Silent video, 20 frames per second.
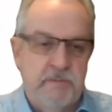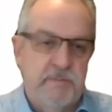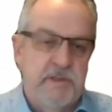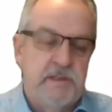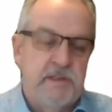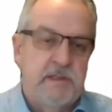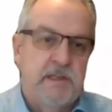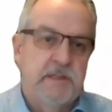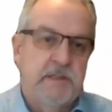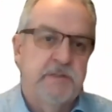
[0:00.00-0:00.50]
But
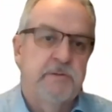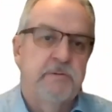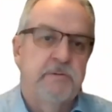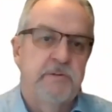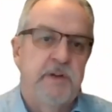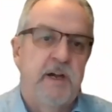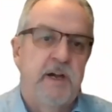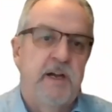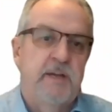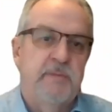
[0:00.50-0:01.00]
your next door
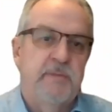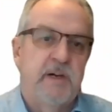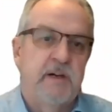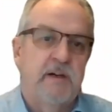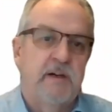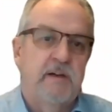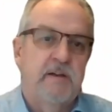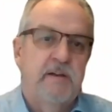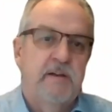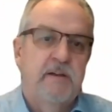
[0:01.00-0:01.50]

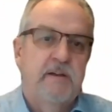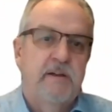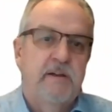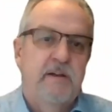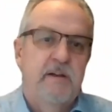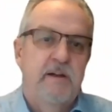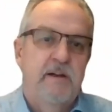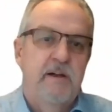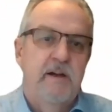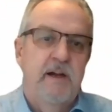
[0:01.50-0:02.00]
neighbor
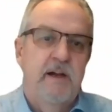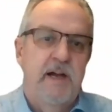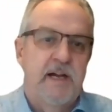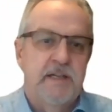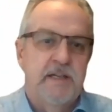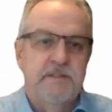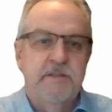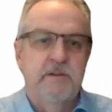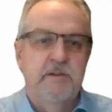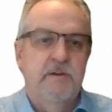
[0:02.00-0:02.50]

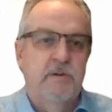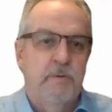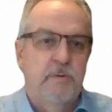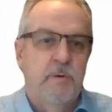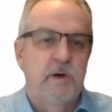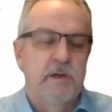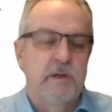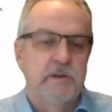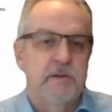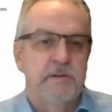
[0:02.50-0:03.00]
hasn't
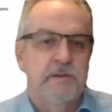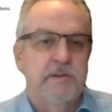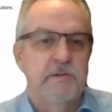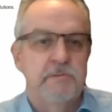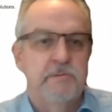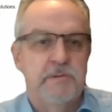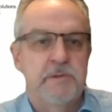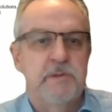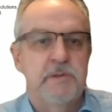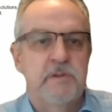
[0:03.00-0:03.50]
quite got the
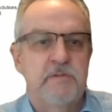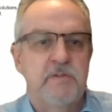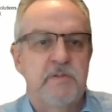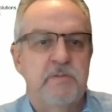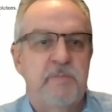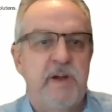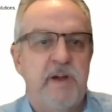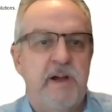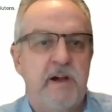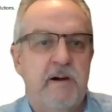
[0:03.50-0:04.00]
reserve
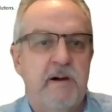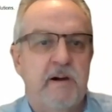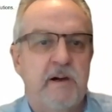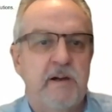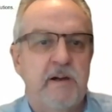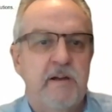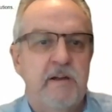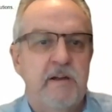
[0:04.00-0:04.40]
of power.